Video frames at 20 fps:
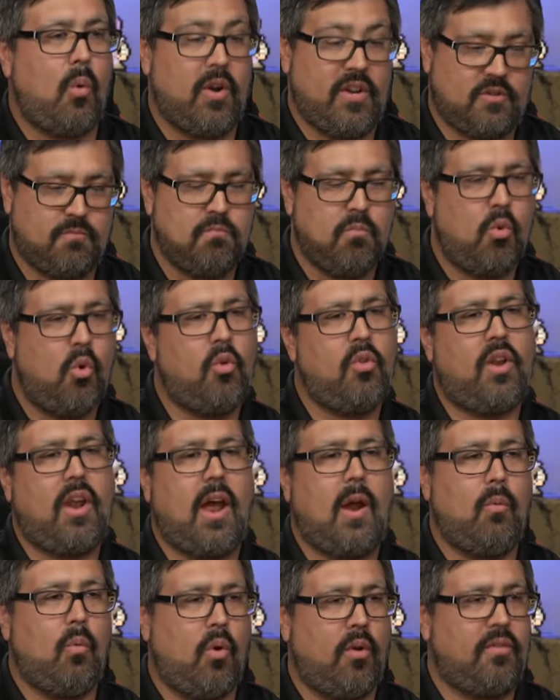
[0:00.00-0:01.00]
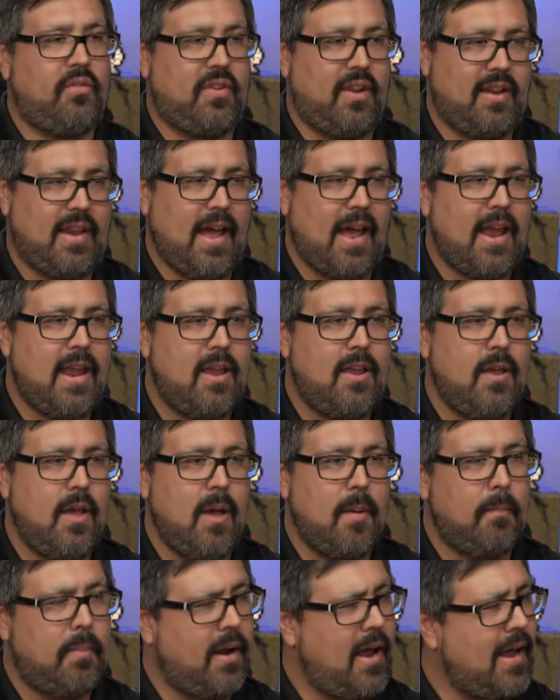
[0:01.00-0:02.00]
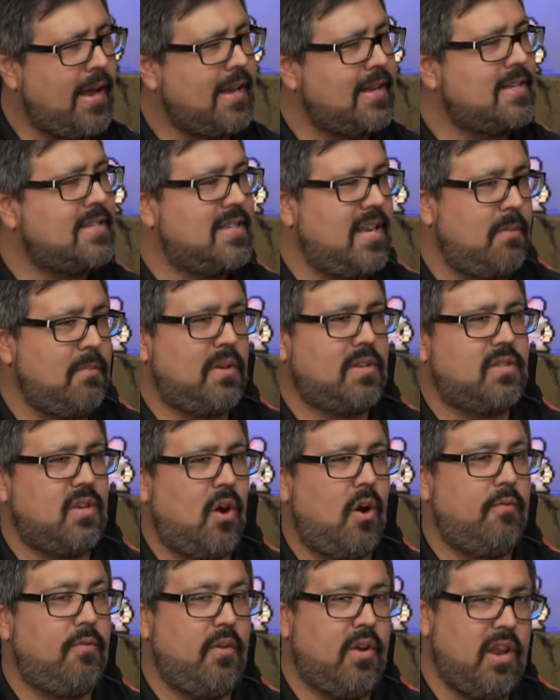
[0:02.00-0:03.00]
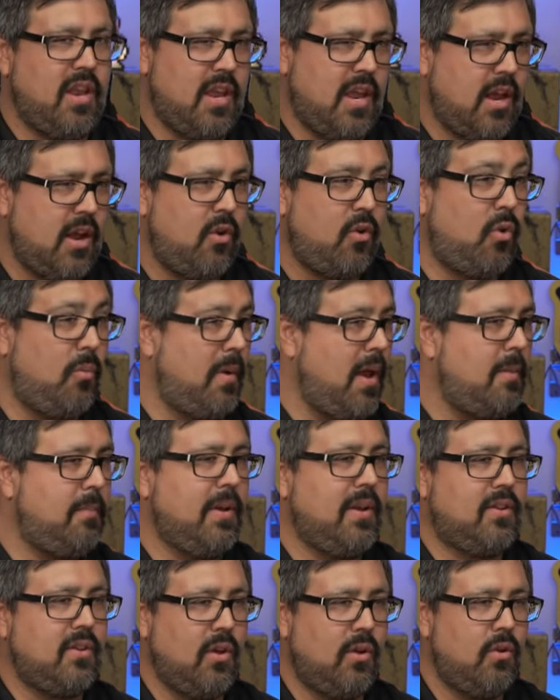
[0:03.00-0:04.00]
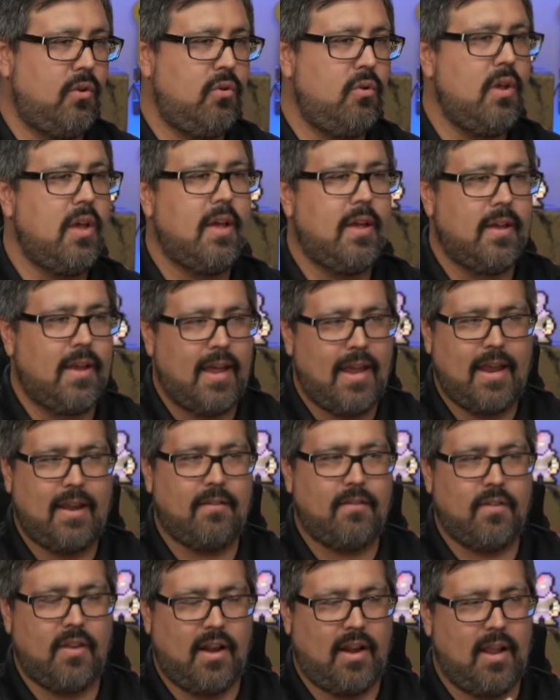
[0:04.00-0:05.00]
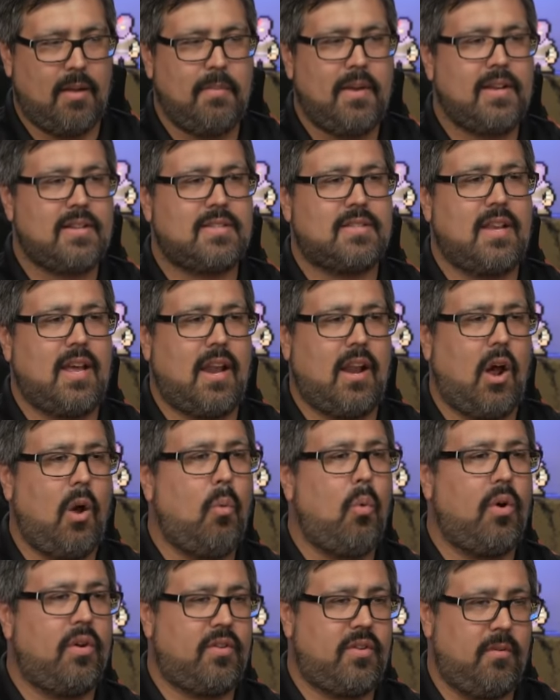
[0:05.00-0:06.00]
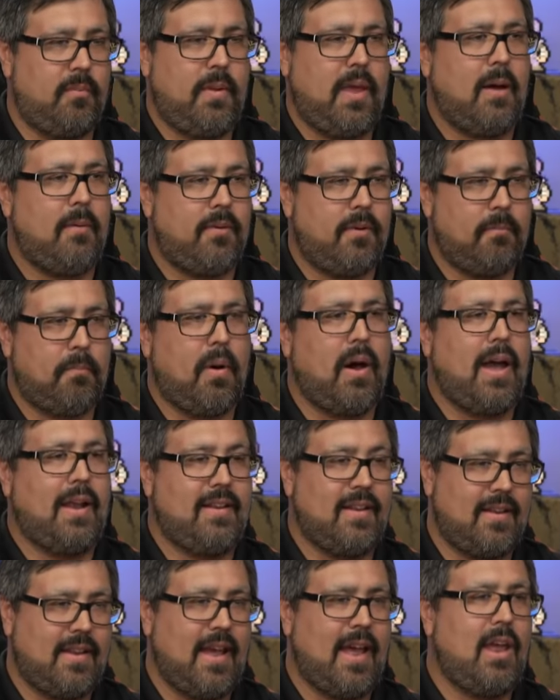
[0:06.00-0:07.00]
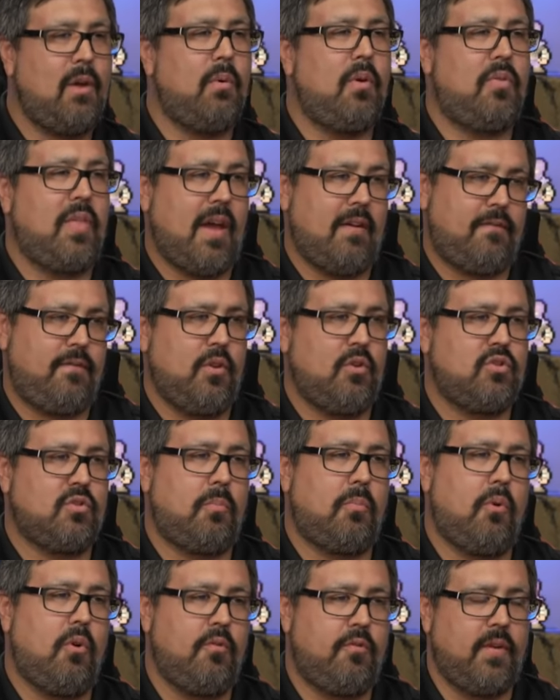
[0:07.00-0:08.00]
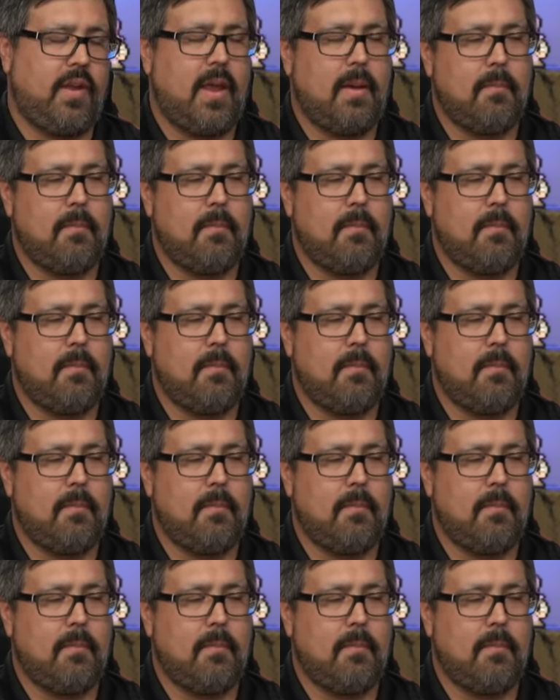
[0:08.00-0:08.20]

It's more than I want today, but I can see myself in a year or maybe two hitting the limits, and I want to be able to buy today with that future proofing in